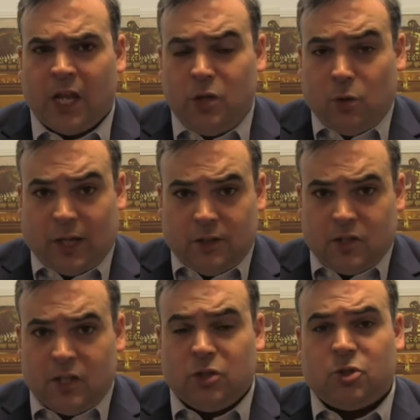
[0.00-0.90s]
You can
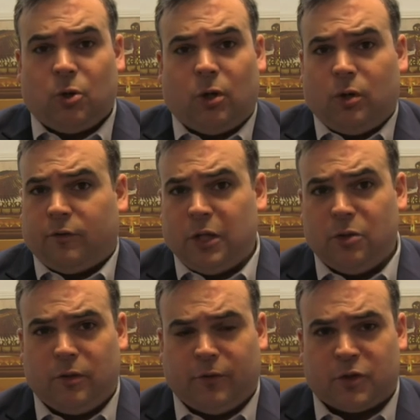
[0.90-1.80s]
see the story of the
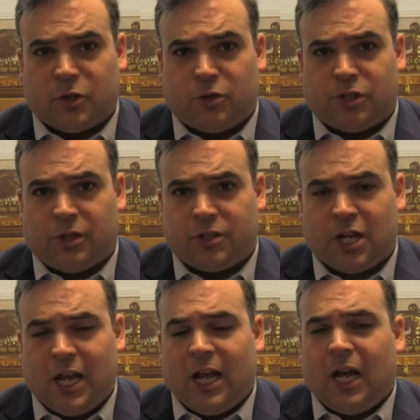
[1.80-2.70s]
Universal Church
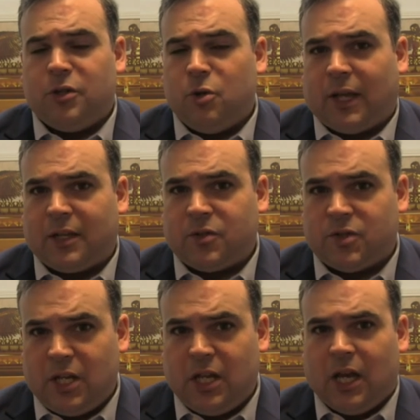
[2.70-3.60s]
and you can
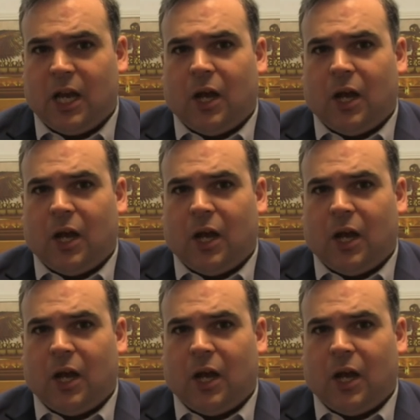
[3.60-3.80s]
see